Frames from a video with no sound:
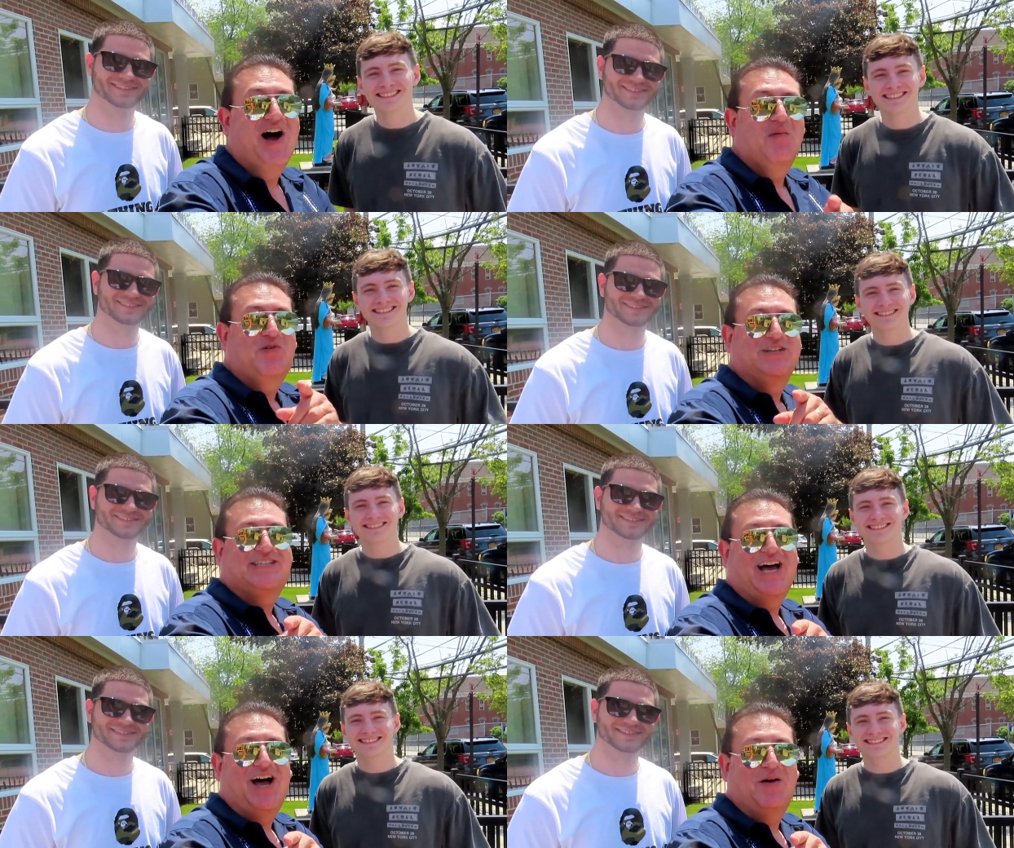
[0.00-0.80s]
Speaker 1: I'm
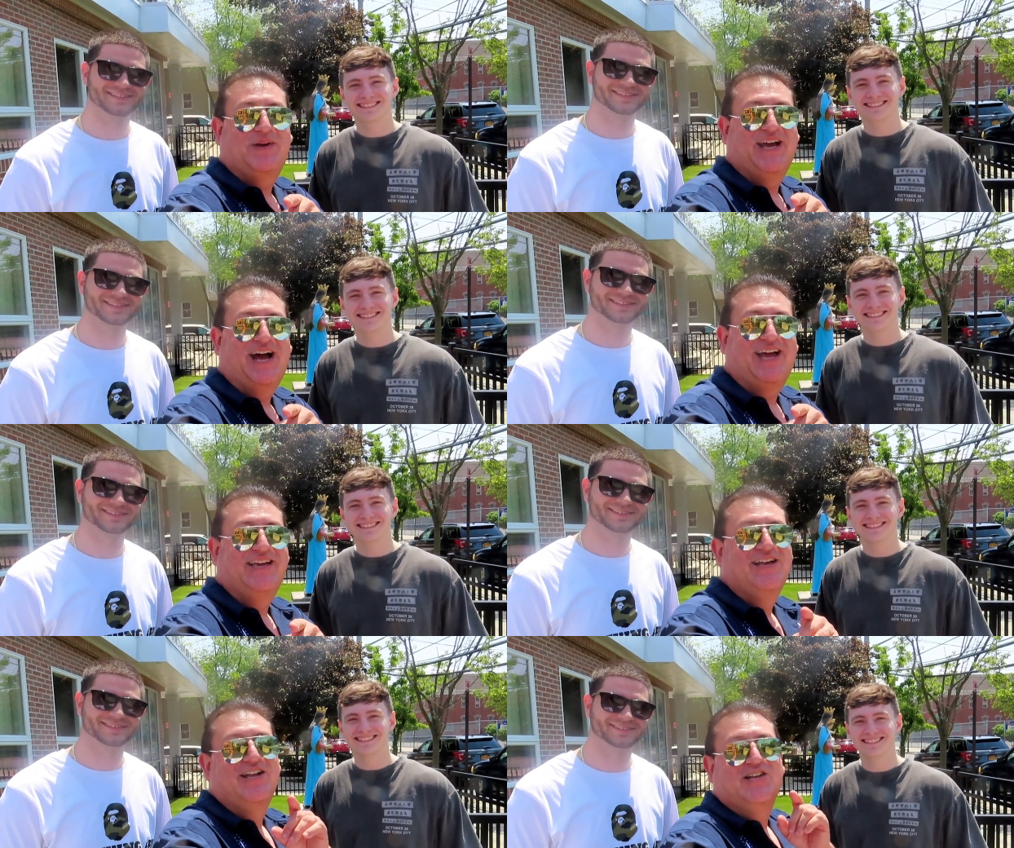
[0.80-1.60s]
Chris the Hobby
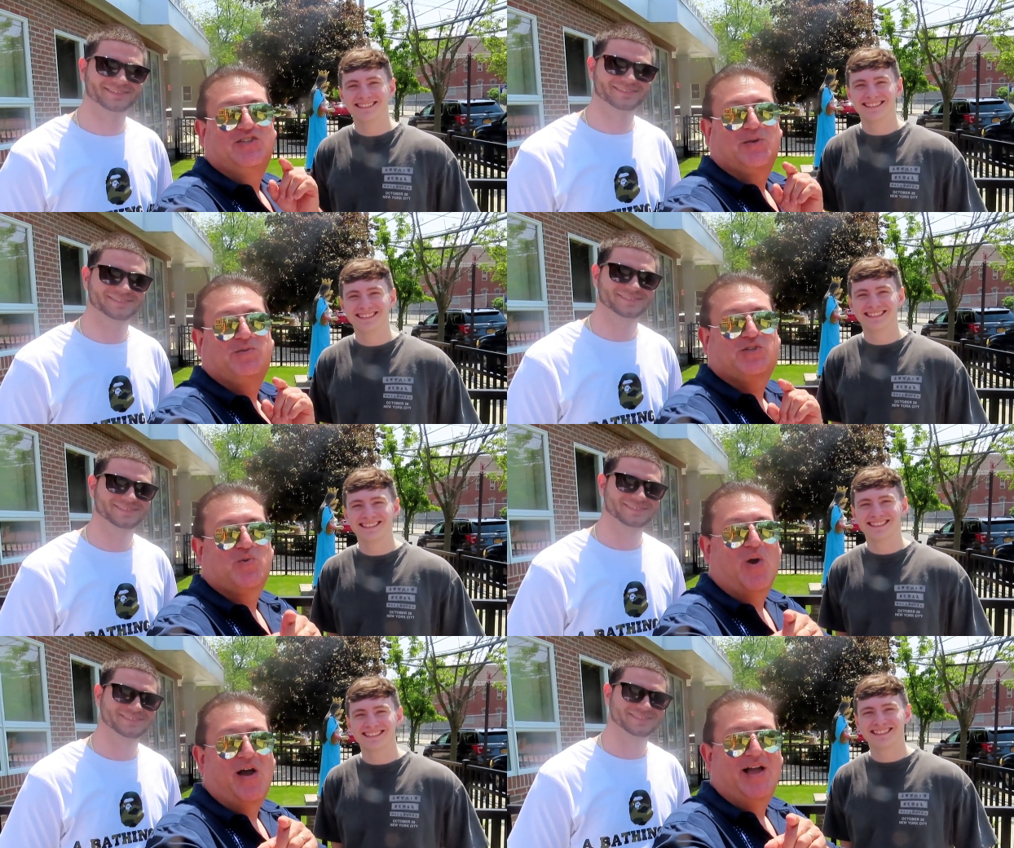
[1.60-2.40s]
Guy.
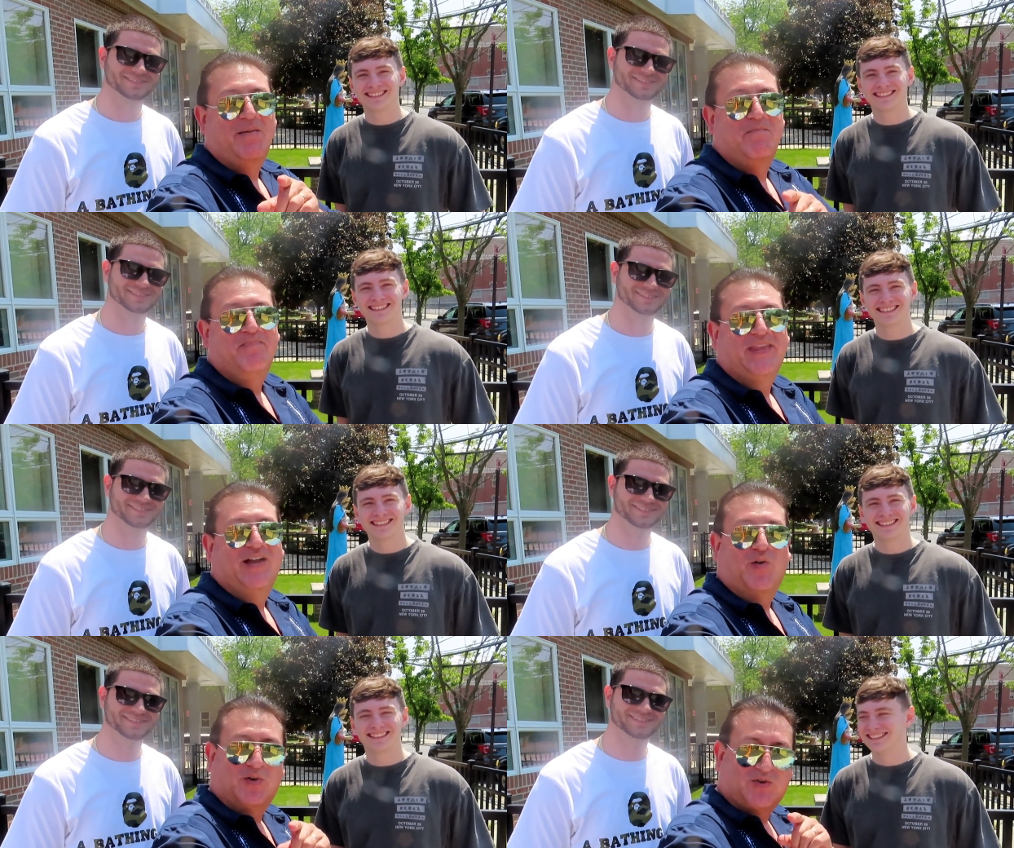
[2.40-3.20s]
Subscribe
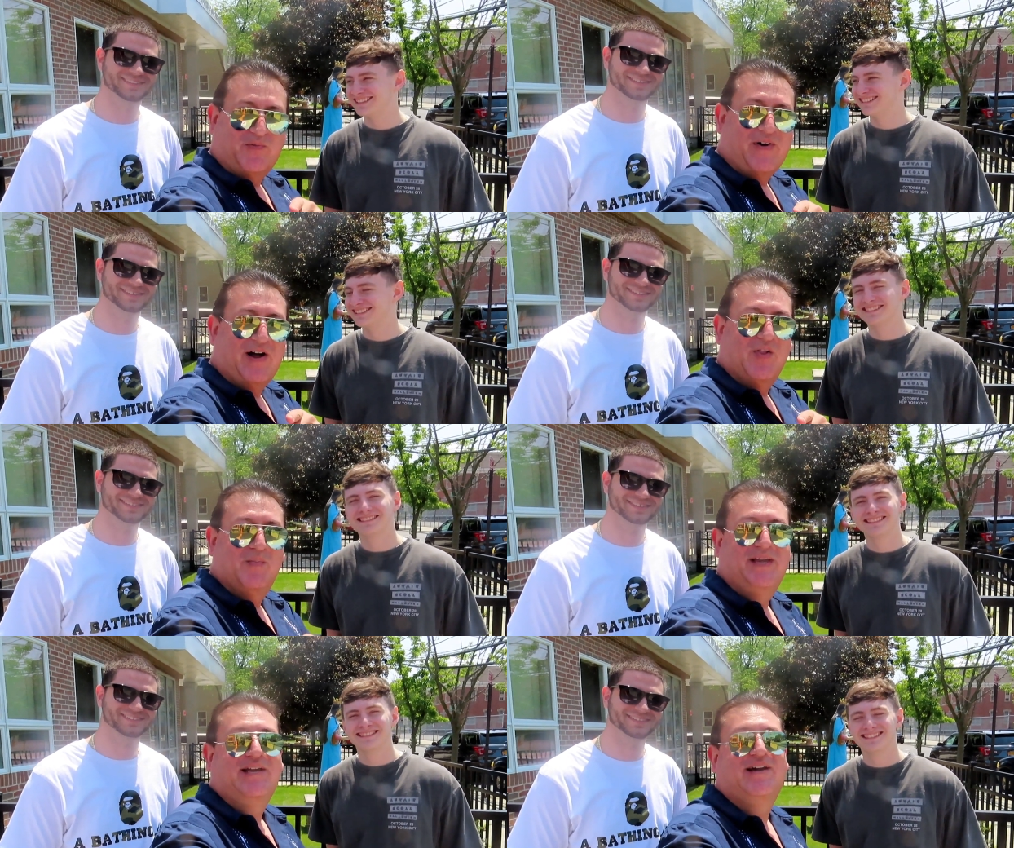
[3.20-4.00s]
and also follow
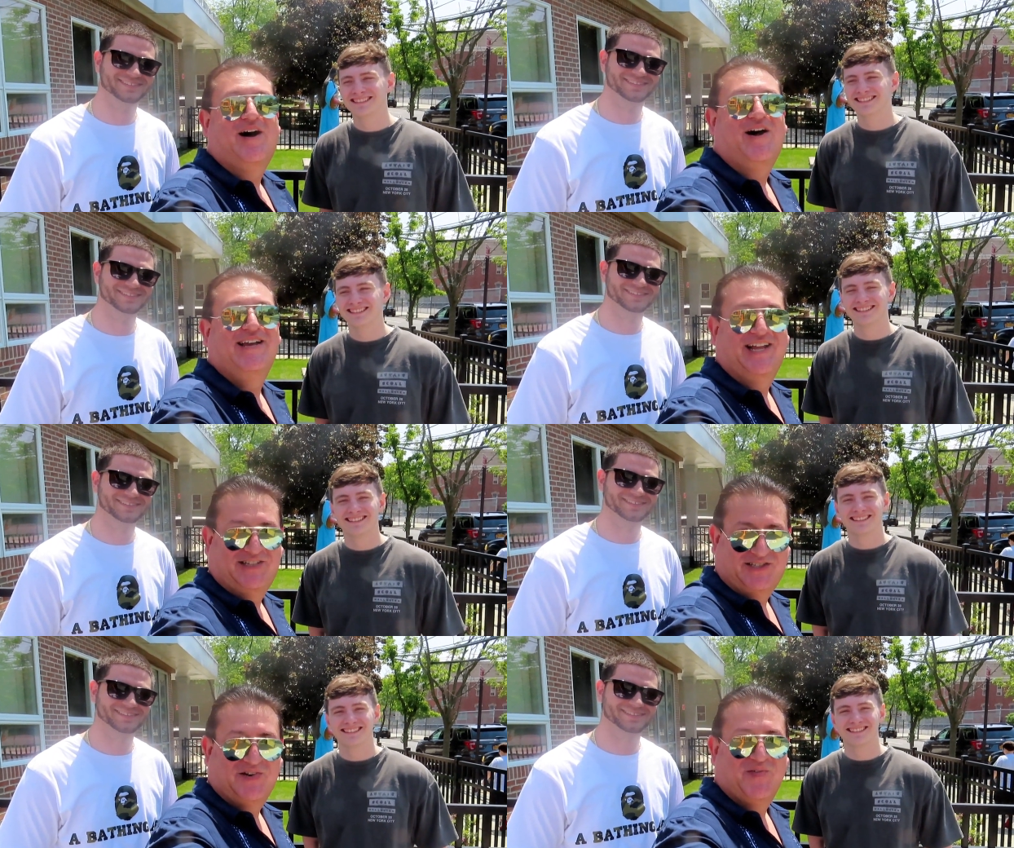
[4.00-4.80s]
me on
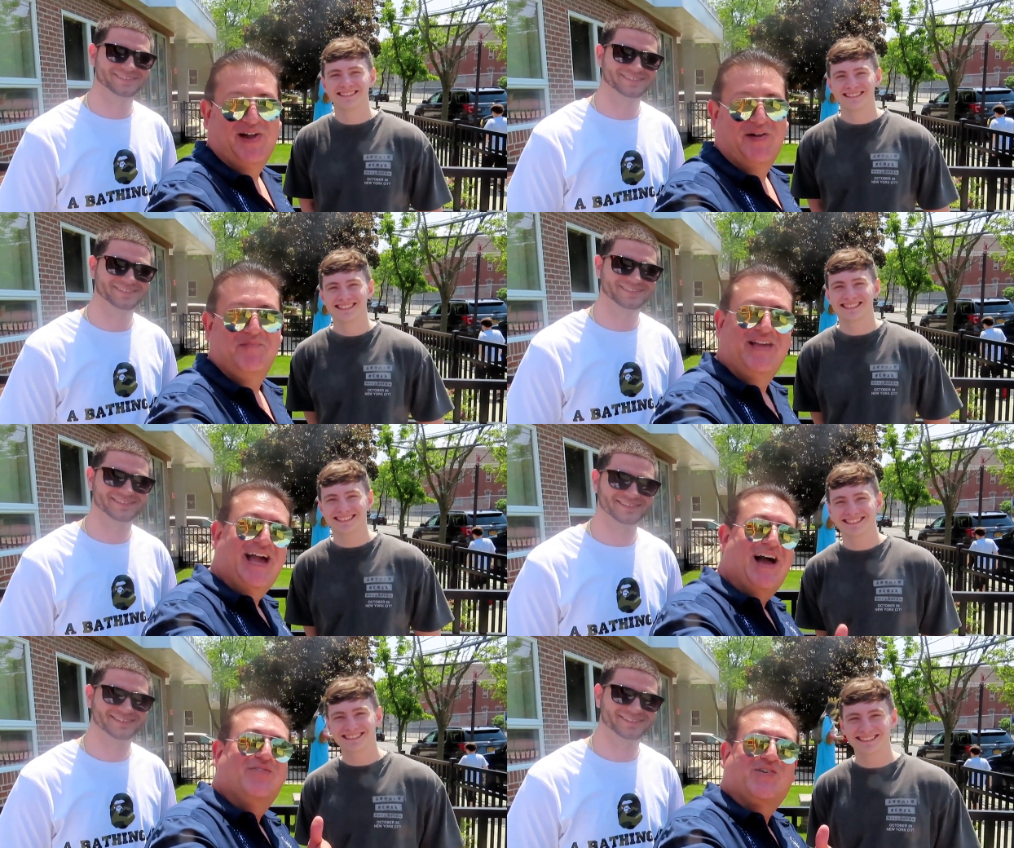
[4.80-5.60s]

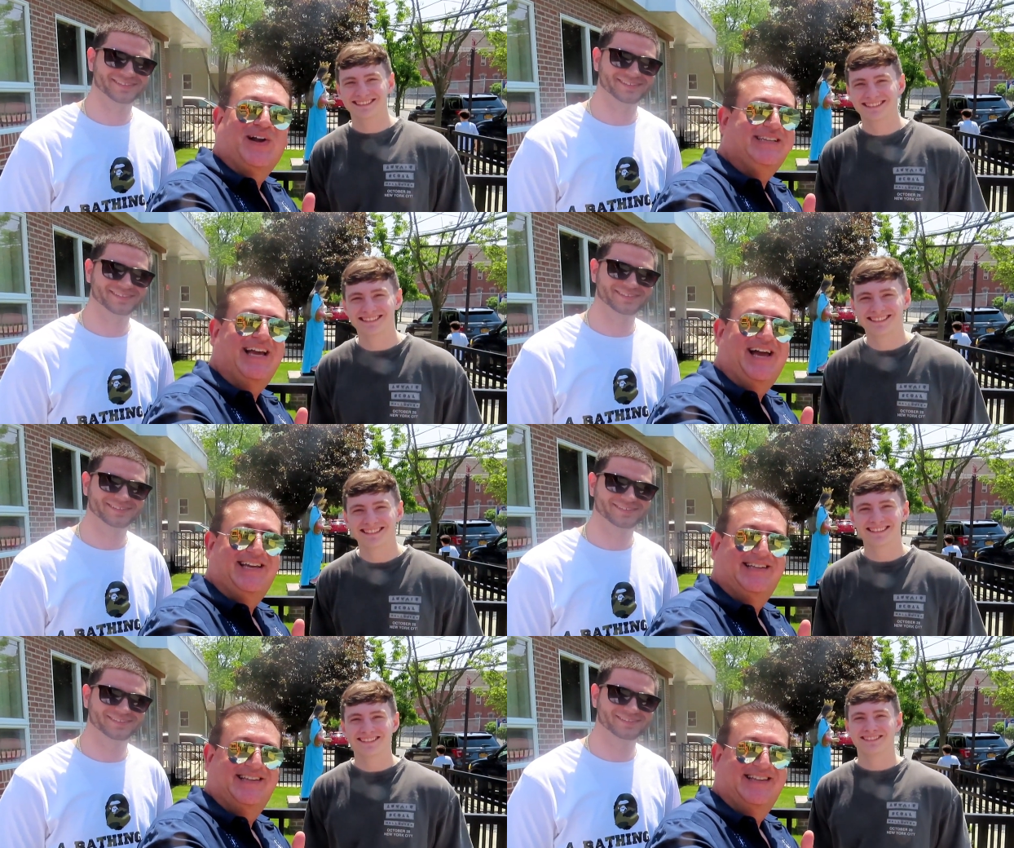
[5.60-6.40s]
Instagram. Have a great day.